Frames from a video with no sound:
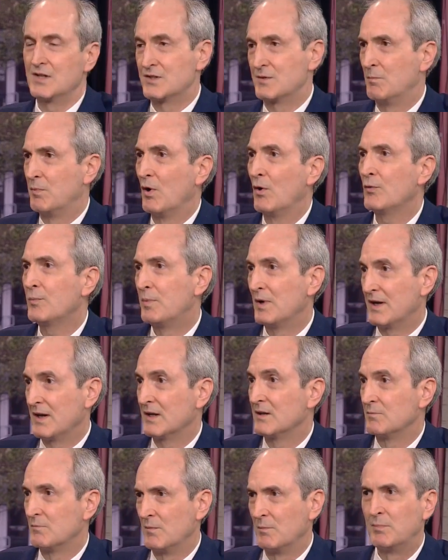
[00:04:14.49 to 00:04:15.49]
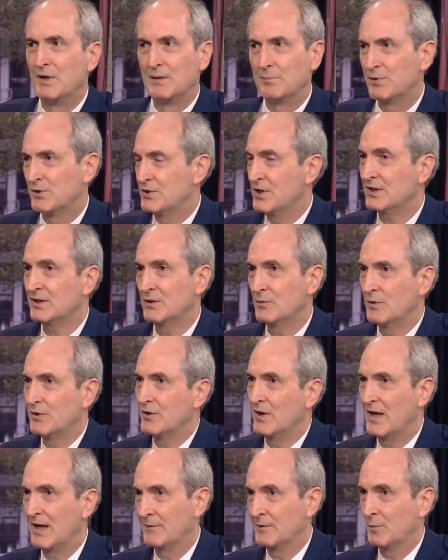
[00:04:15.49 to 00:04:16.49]
it's both, but it, in particular when
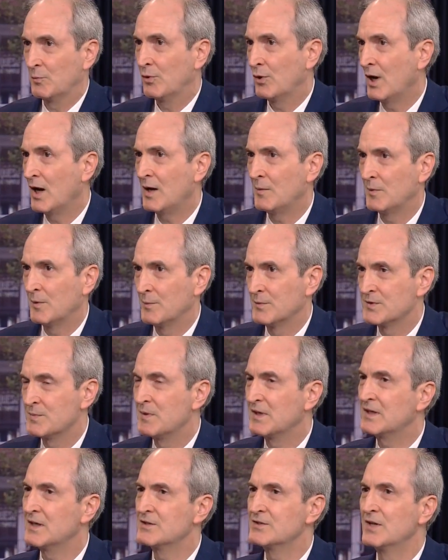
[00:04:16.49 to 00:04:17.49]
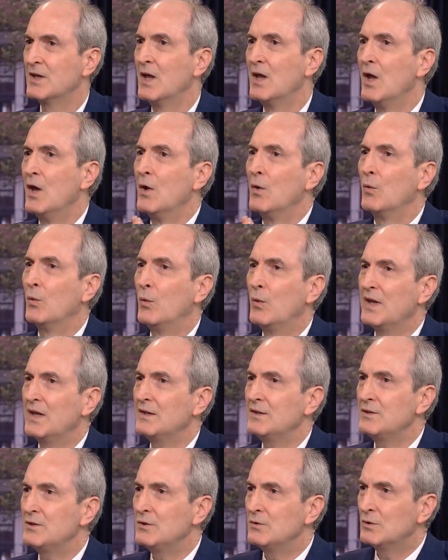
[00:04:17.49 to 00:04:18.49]
you're having problems, because
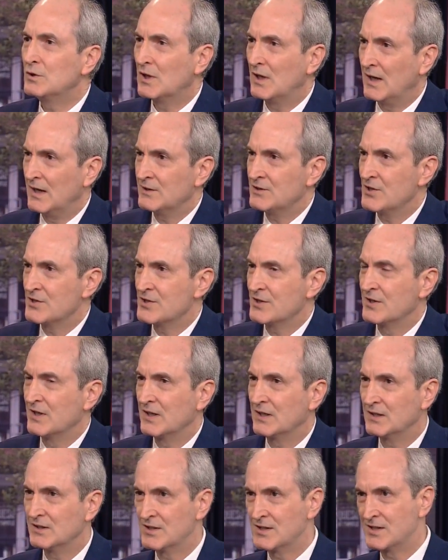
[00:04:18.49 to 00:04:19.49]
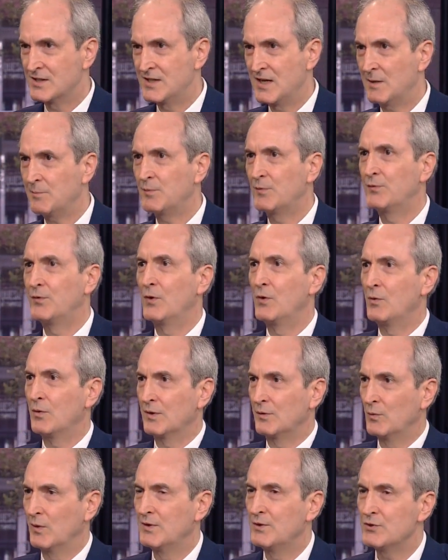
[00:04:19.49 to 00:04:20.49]
when you consciously step
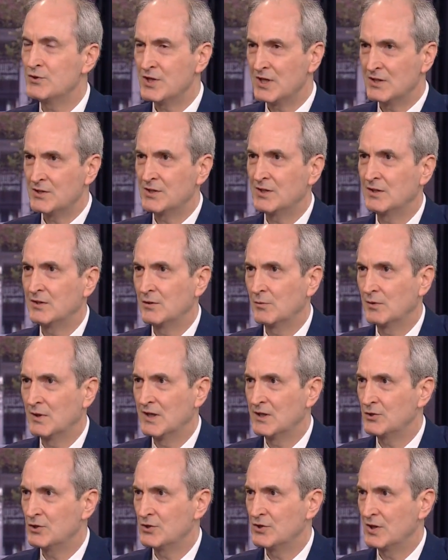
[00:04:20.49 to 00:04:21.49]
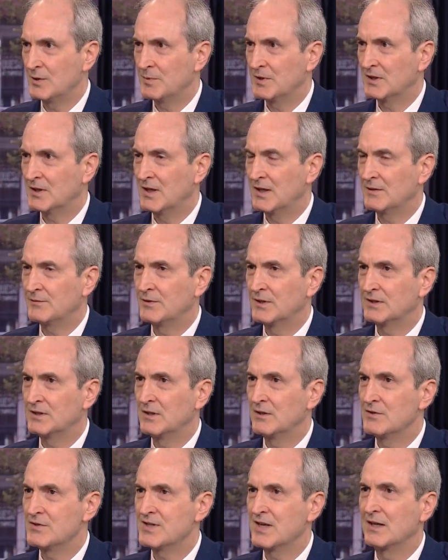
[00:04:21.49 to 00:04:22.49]
forward, when there's tension in the relationship and conflict,
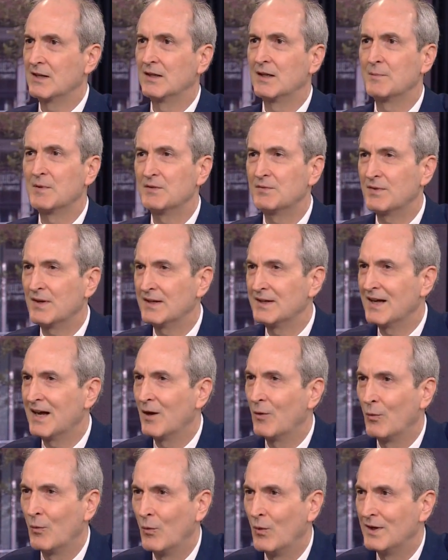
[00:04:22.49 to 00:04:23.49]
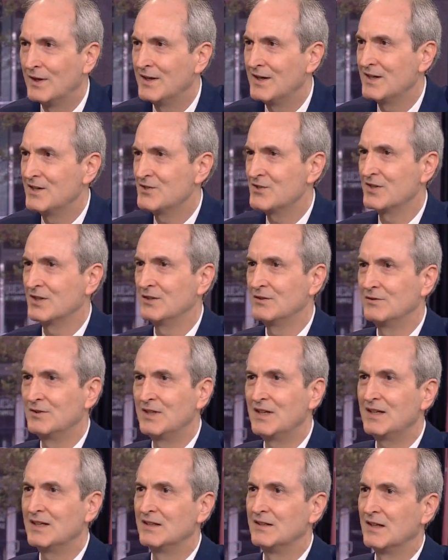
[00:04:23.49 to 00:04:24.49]
and you say, "Let me find out what it is that you
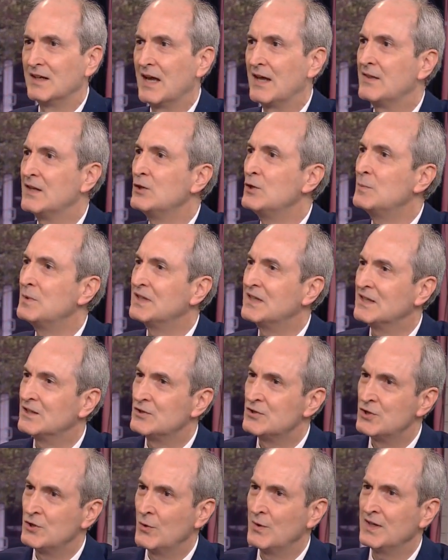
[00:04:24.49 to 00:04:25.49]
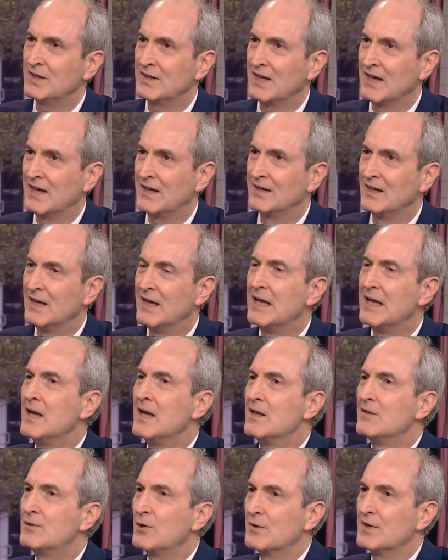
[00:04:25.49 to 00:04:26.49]
need," and then you begin doing that,
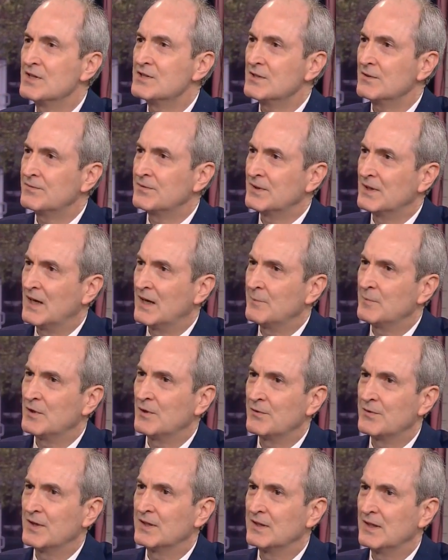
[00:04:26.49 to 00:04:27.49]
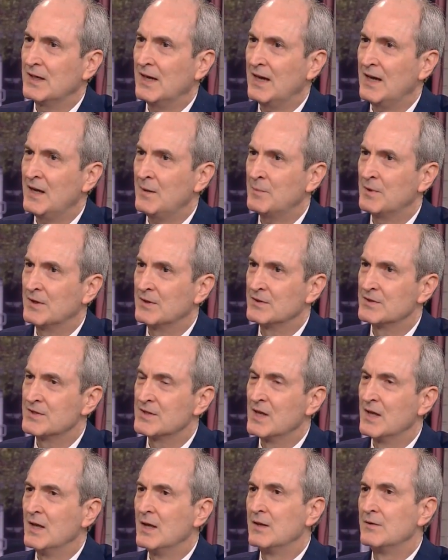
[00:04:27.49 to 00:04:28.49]
there is a phenomenal thing that happens.
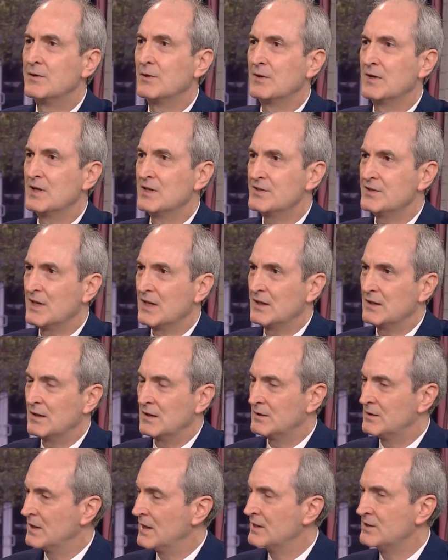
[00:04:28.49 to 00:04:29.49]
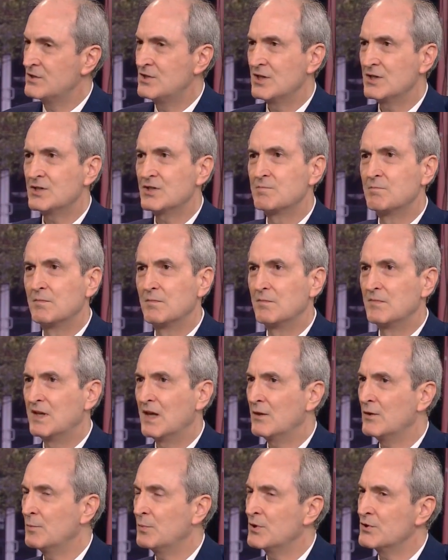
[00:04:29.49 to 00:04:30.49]
There is a it just
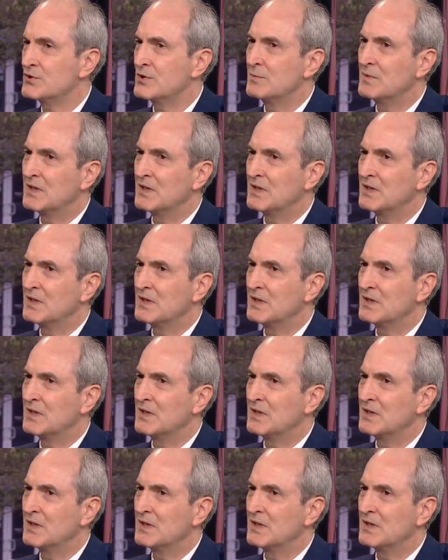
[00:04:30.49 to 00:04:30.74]
the other person